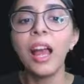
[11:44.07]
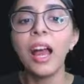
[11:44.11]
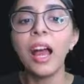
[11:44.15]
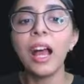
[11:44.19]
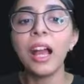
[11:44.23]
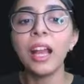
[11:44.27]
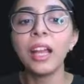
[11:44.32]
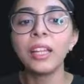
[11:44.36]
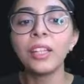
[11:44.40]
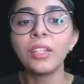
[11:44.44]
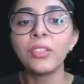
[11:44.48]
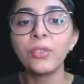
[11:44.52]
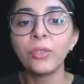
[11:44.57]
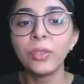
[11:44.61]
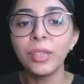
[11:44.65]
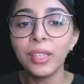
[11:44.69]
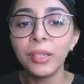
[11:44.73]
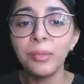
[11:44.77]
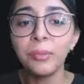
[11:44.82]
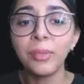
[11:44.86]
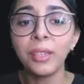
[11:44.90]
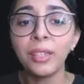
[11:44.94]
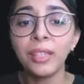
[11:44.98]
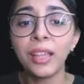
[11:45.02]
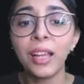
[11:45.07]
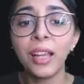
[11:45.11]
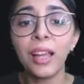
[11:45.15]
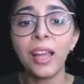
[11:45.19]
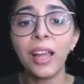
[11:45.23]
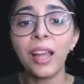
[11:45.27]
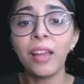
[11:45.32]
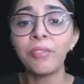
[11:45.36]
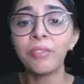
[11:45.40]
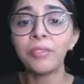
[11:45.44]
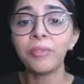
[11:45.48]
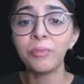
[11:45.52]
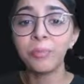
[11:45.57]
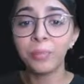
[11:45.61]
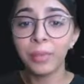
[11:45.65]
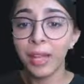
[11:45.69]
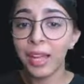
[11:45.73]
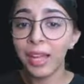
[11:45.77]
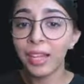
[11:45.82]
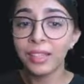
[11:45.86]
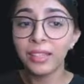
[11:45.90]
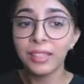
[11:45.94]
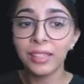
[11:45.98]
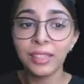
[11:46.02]
I dream that I haven't
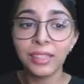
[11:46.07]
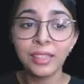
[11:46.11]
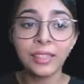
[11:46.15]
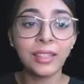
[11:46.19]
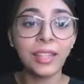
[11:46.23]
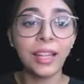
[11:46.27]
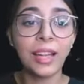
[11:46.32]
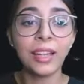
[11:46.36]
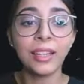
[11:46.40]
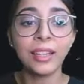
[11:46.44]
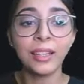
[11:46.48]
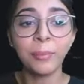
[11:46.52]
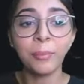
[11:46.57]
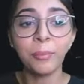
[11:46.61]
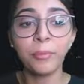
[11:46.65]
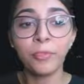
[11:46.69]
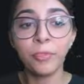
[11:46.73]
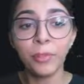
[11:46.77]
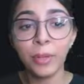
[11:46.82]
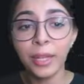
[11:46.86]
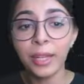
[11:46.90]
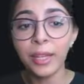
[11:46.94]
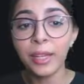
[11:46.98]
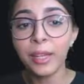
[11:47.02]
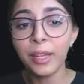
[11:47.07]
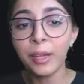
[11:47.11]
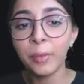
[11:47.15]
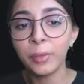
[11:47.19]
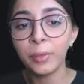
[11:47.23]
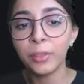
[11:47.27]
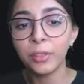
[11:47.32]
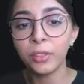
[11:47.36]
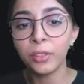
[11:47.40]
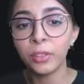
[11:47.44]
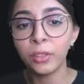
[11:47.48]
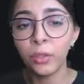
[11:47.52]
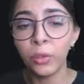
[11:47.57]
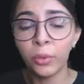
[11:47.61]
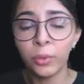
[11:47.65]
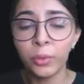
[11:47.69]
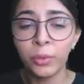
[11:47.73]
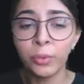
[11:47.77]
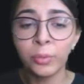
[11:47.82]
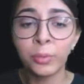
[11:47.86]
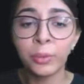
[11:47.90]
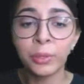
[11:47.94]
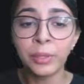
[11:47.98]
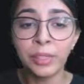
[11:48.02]
packed it and wake up in a
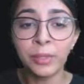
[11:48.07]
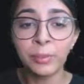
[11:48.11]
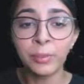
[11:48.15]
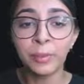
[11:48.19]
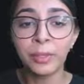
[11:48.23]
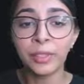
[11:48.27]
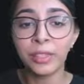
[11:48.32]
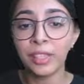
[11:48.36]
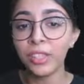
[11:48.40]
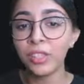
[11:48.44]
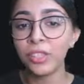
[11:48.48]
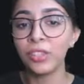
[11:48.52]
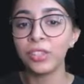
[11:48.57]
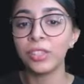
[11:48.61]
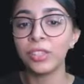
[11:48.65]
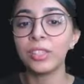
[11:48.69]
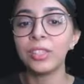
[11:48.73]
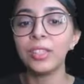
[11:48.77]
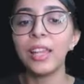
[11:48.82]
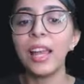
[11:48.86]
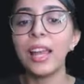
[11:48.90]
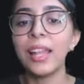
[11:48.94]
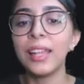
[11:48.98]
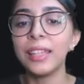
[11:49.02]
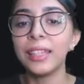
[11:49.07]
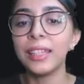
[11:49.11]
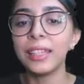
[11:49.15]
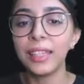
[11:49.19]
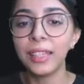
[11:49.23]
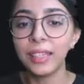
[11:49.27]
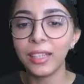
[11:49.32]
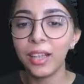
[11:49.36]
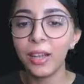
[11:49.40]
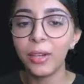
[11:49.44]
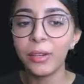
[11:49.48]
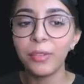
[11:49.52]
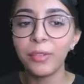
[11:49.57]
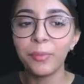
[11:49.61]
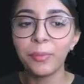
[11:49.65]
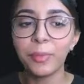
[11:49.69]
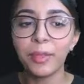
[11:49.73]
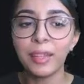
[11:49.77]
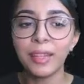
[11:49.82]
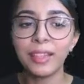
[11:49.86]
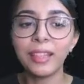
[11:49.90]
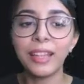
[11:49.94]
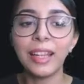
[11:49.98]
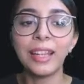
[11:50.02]
cold perspiration and get out of
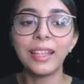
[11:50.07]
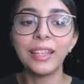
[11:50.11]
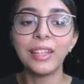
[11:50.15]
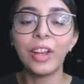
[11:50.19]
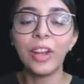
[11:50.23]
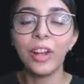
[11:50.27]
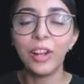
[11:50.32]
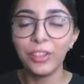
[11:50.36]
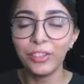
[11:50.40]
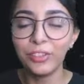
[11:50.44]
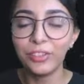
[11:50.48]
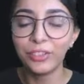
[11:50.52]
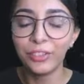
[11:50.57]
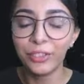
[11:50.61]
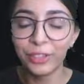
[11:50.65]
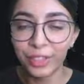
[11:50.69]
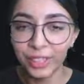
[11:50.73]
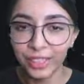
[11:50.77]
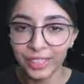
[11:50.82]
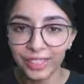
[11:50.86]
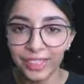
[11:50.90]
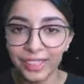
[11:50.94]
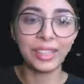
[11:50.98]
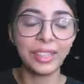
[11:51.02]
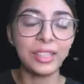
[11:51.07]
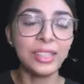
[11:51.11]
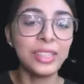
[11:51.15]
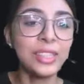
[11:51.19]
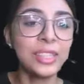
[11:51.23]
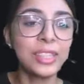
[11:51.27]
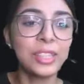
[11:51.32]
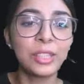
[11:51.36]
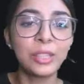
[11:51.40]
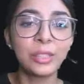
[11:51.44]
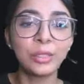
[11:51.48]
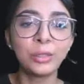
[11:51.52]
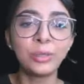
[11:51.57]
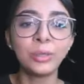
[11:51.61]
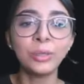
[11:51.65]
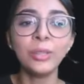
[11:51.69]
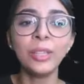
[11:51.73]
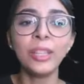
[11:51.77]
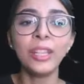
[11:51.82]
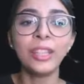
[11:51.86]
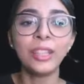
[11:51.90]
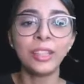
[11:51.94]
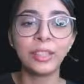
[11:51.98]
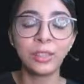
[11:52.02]
bed and hunt for it. So
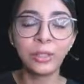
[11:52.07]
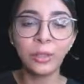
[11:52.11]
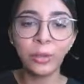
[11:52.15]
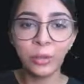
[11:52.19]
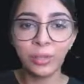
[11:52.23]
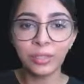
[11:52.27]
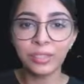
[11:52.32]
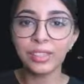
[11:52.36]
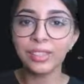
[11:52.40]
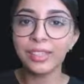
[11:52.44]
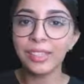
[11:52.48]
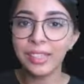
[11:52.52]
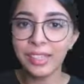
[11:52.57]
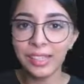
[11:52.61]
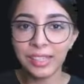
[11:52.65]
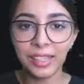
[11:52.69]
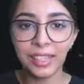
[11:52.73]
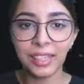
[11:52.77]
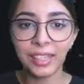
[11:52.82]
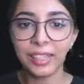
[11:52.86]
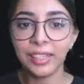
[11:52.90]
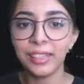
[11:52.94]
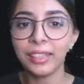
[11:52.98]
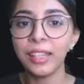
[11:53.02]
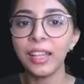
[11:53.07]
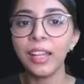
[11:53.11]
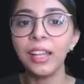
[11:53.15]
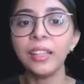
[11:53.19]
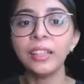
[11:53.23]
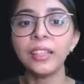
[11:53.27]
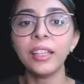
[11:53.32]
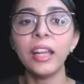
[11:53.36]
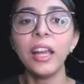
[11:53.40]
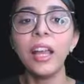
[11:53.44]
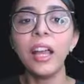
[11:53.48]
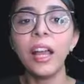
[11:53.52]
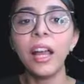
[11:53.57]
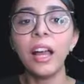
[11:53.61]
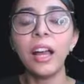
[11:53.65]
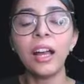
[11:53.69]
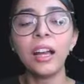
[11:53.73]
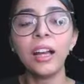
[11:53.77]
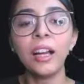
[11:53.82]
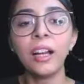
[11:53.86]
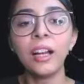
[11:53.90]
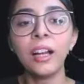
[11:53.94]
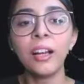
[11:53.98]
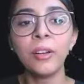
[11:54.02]
here the author is saying that
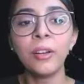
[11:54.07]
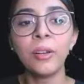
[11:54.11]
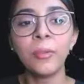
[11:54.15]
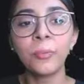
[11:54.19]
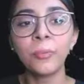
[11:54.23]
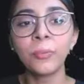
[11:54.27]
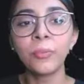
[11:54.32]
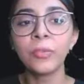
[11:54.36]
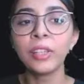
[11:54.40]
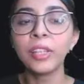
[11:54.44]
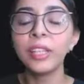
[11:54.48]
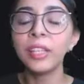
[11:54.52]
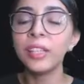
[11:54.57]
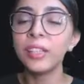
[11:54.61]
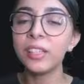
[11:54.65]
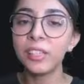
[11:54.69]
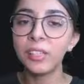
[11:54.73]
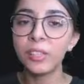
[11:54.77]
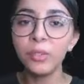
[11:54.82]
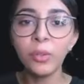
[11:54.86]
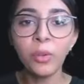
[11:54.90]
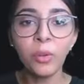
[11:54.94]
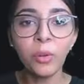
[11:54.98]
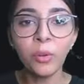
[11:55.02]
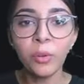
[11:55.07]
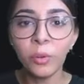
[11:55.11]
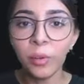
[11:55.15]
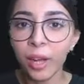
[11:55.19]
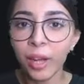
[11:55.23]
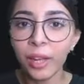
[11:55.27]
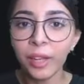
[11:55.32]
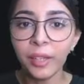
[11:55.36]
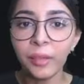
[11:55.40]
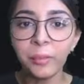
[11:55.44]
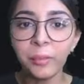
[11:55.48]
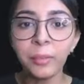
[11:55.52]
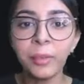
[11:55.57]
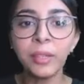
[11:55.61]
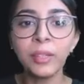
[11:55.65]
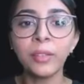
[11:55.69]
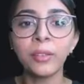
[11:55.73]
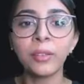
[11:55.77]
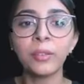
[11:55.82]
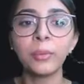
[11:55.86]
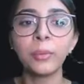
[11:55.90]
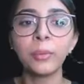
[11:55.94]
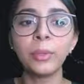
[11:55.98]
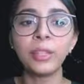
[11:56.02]
uh, he doesn't know why, but
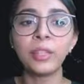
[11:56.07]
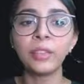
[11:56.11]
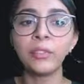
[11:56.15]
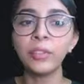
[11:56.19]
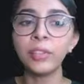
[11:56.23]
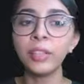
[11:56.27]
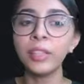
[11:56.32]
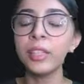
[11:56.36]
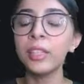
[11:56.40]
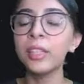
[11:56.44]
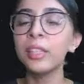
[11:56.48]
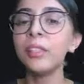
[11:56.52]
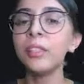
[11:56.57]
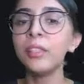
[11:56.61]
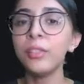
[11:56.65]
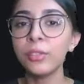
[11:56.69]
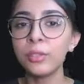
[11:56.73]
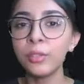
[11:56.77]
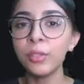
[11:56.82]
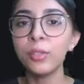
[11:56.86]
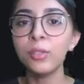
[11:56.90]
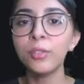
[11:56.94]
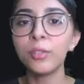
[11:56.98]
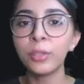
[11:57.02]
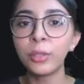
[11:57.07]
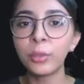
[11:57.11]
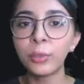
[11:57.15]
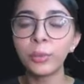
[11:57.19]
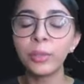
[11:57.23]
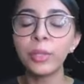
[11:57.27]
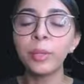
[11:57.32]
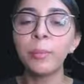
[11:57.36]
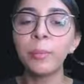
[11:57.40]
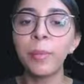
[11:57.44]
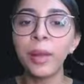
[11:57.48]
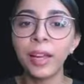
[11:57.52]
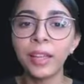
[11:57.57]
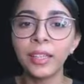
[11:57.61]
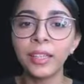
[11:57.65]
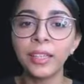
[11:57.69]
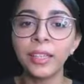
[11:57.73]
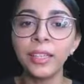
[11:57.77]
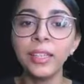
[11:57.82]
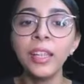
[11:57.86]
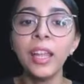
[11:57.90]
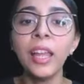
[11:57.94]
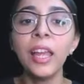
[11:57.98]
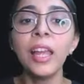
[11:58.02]
whenever he do the
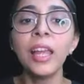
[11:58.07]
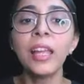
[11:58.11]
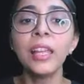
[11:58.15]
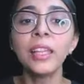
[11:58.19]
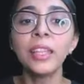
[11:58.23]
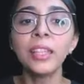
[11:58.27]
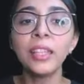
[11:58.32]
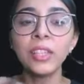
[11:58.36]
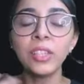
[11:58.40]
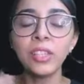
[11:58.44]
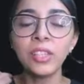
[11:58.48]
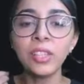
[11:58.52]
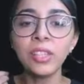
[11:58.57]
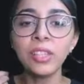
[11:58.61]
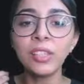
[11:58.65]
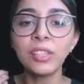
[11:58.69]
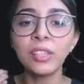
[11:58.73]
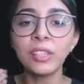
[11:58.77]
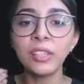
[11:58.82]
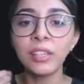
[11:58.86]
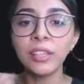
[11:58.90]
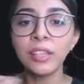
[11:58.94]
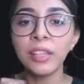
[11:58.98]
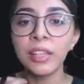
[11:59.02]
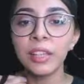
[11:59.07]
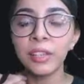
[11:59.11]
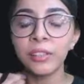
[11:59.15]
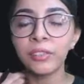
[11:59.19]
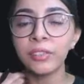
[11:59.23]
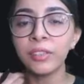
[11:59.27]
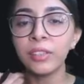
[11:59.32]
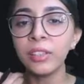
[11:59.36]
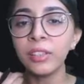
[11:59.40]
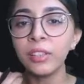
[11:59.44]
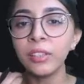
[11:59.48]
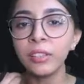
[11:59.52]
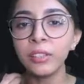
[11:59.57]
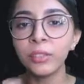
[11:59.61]
packing, he just never